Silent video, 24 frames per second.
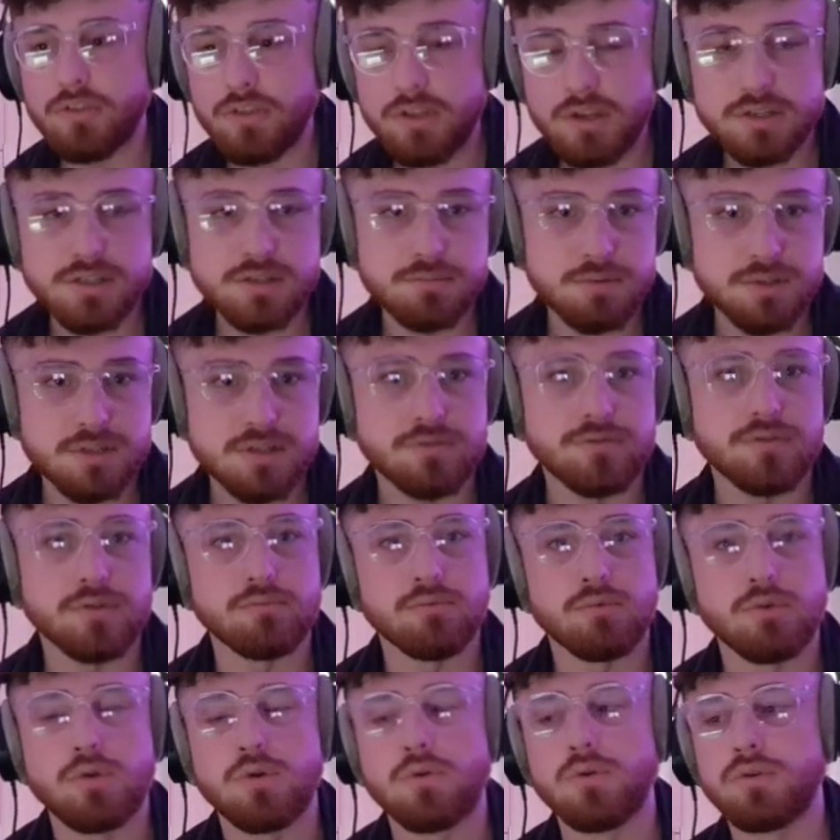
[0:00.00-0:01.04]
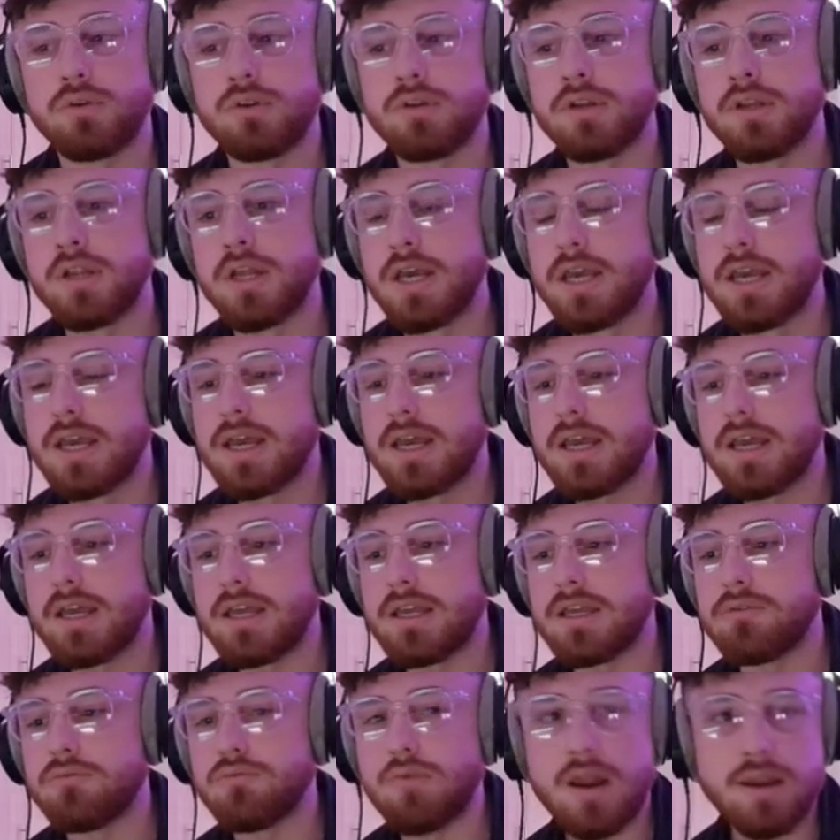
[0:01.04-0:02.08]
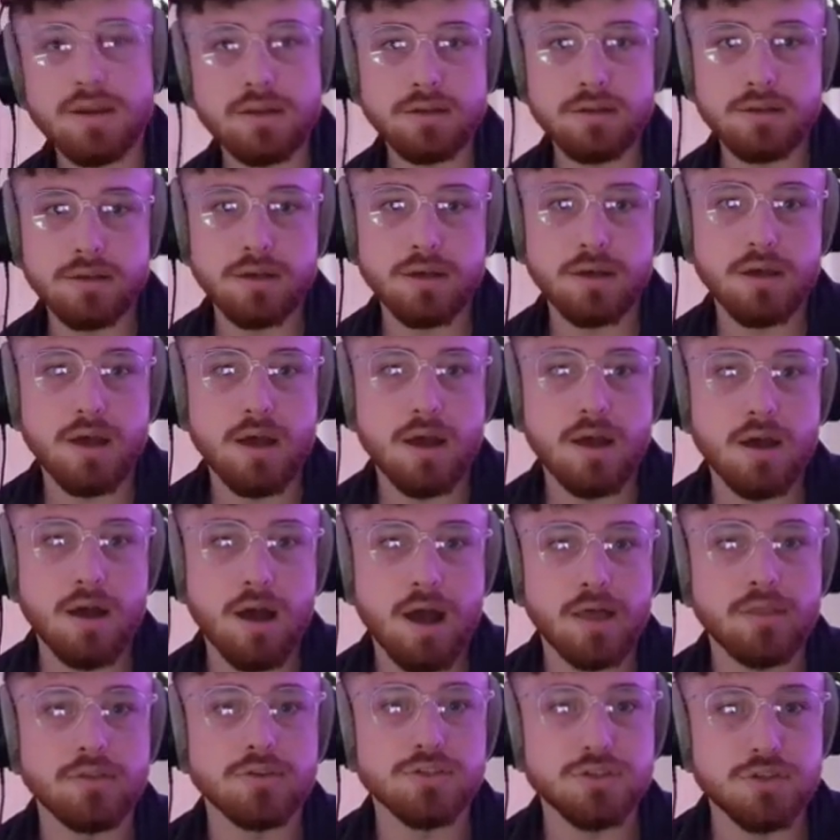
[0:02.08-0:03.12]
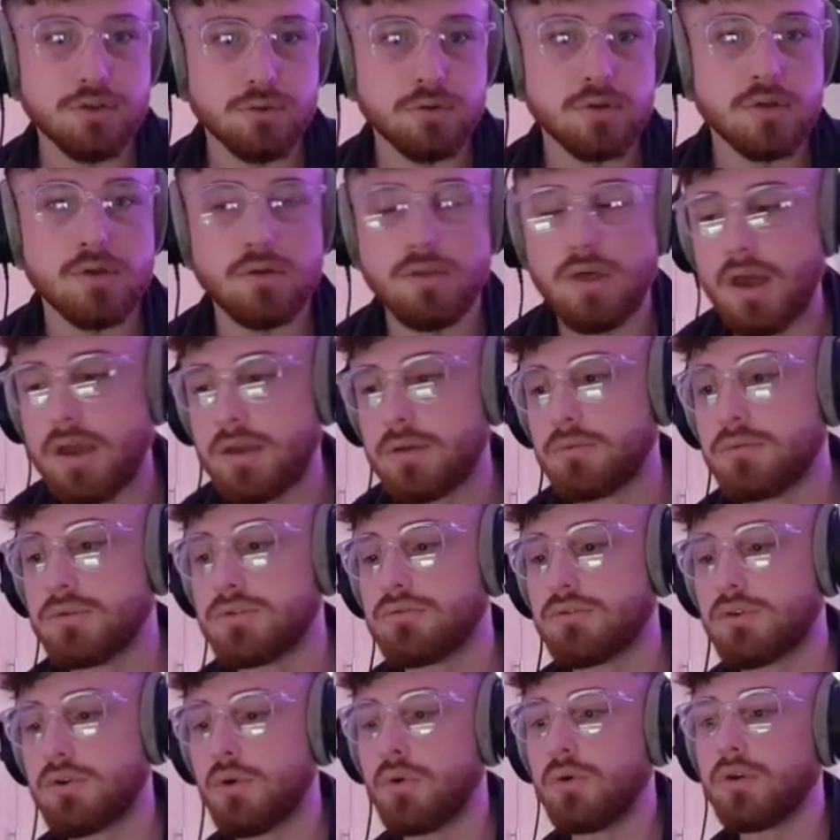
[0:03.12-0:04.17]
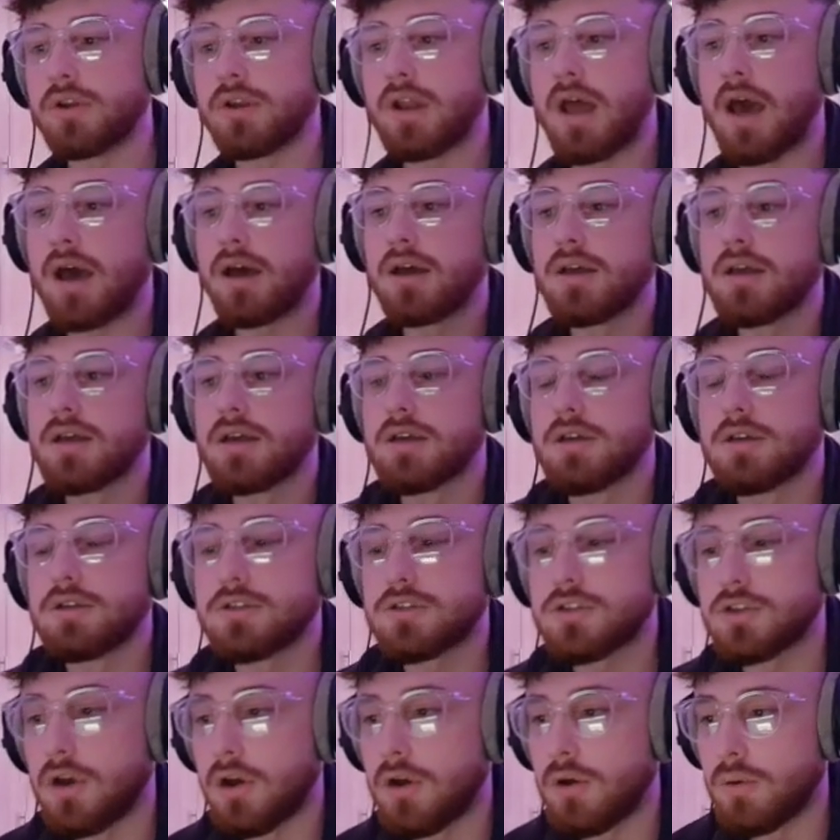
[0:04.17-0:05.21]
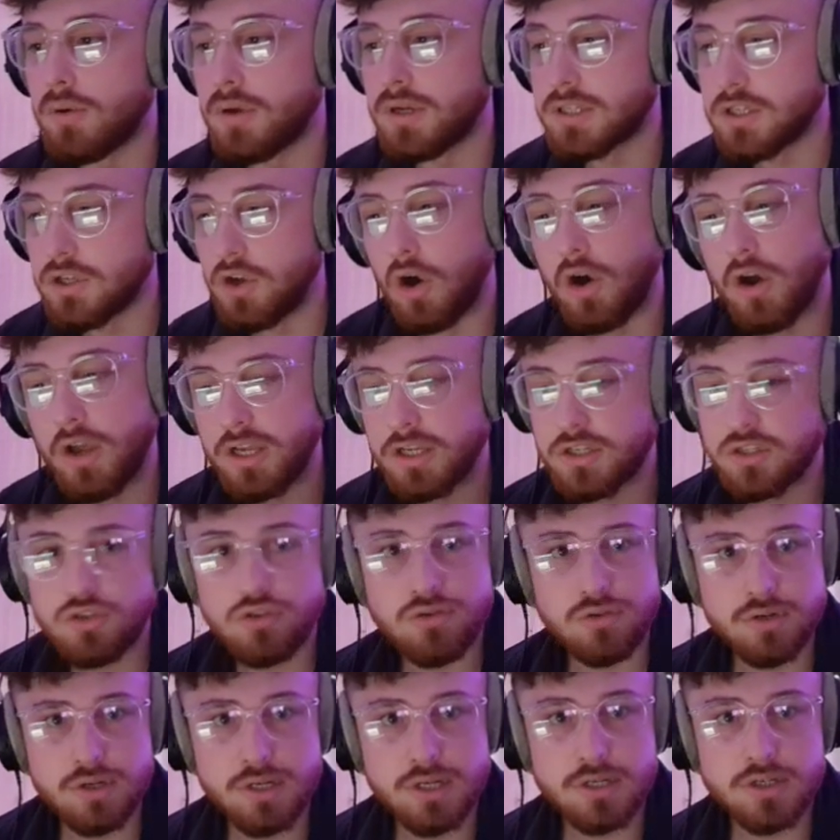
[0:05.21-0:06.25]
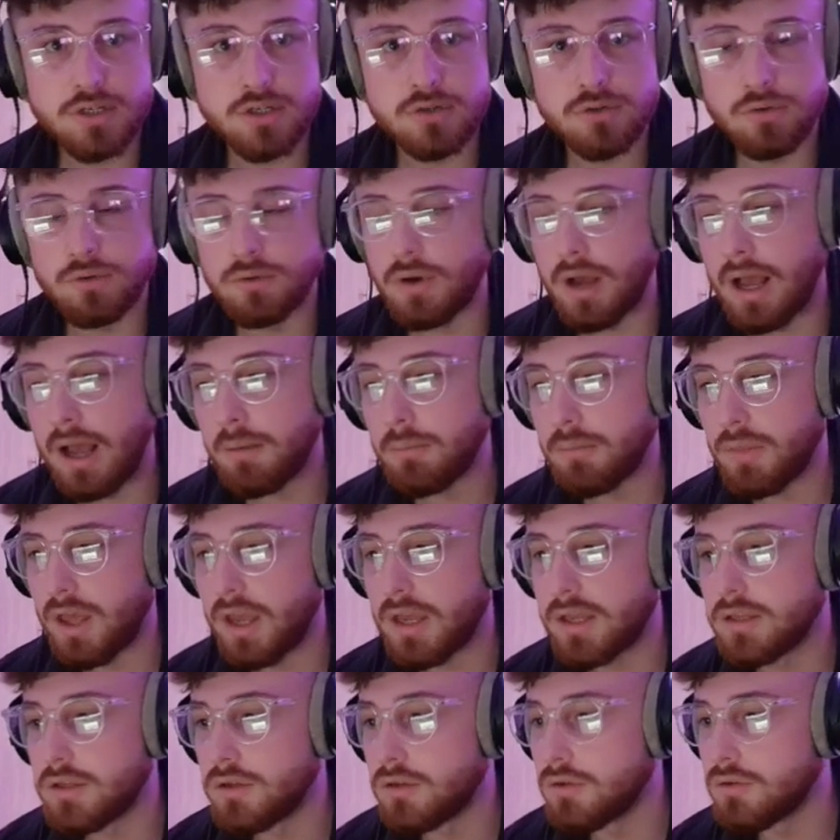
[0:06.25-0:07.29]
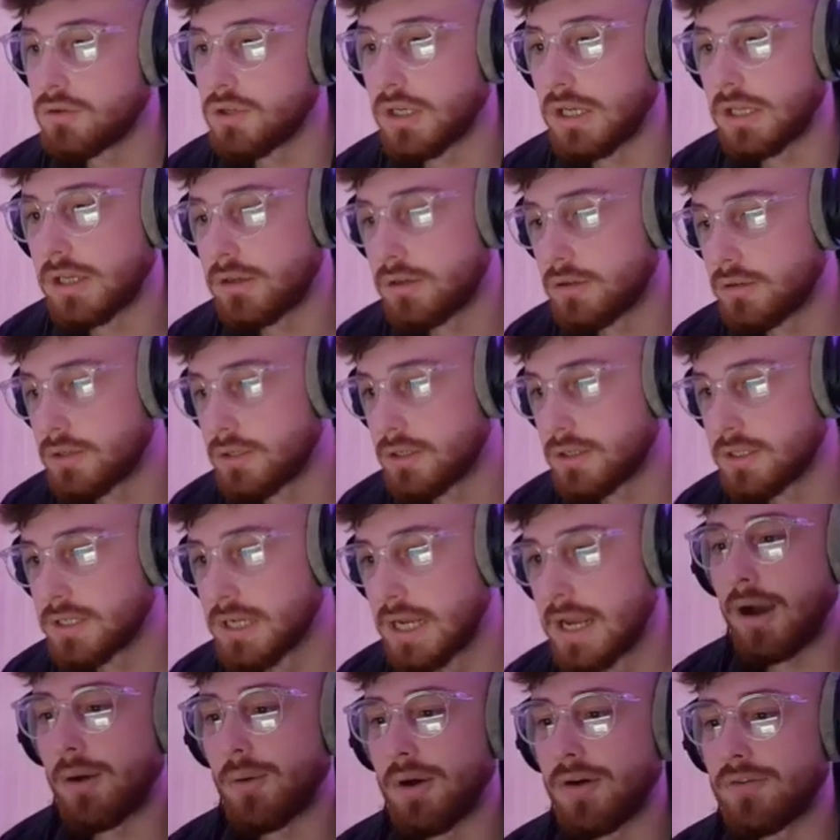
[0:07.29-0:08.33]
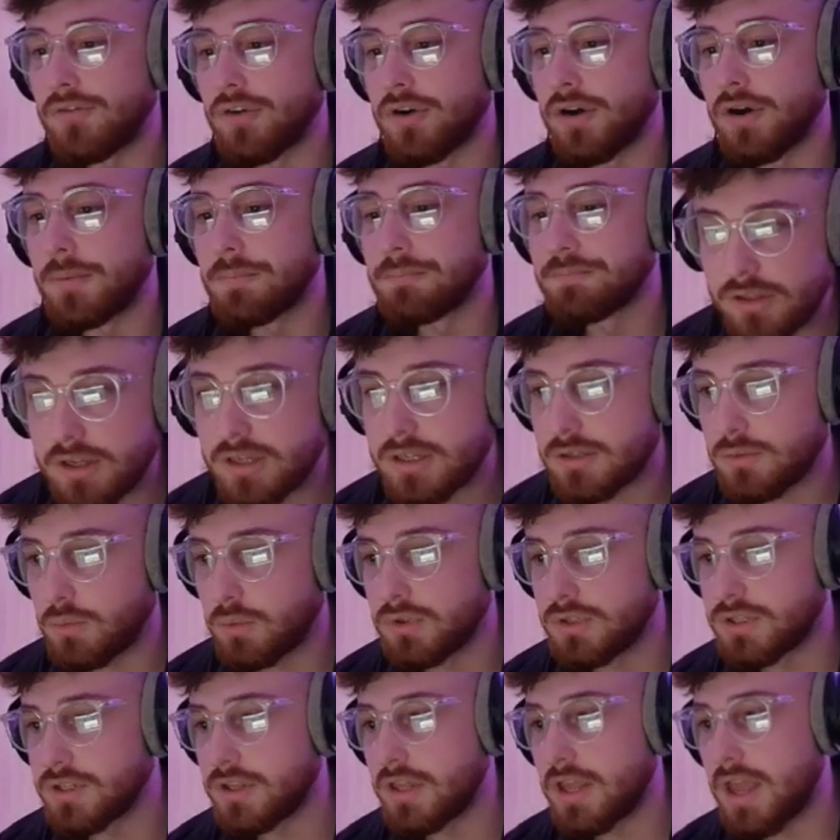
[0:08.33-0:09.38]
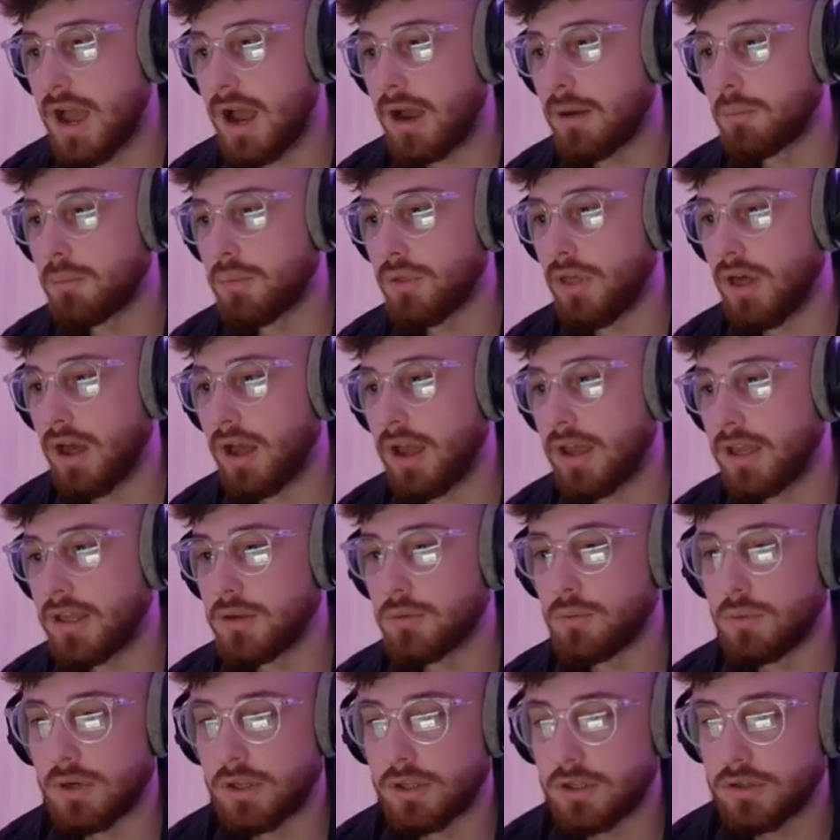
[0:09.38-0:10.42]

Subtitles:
this specific recording, he rented it at the studio that he was recording at. So it's not his traditional amp that he usually uses. However, this was the amp that he would have